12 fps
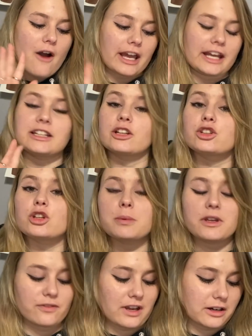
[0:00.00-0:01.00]
okay, now to
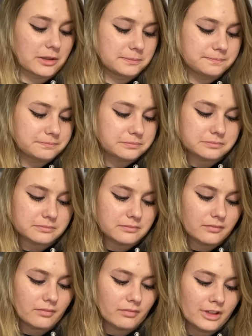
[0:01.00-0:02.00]
be fair,
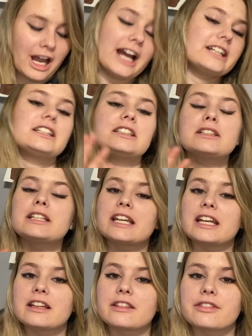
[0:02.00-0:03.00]
I didn't
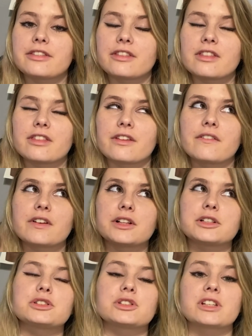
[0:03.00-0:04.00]
get the
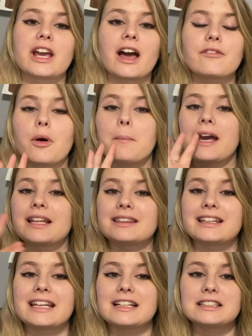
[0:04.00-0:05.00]
villagers I have on my
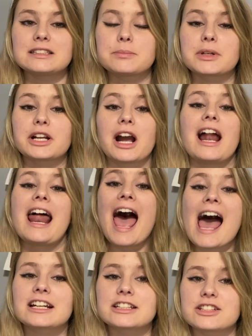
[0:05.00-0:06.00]
list, but I got
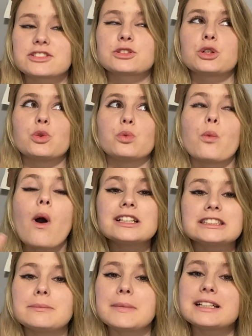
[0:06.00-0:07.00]
Agnes, who
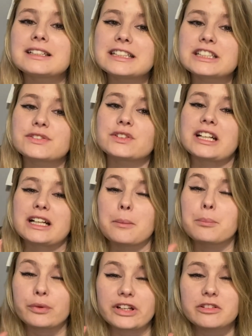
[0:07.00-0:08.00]
was on my list for like a
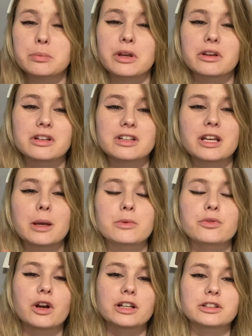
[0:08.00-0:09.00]
brief period of time
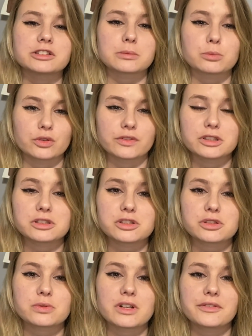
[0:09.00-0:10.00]
before I looked at more
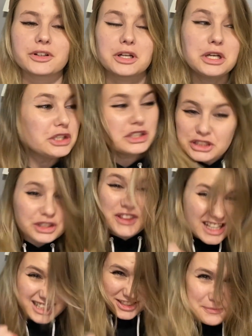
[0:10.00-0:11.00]
villagers or whatever. So
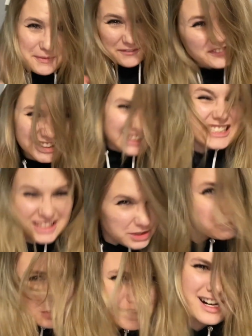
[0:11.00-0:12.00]
that's super freaking
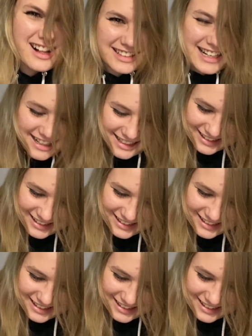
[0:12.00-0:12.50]
cool!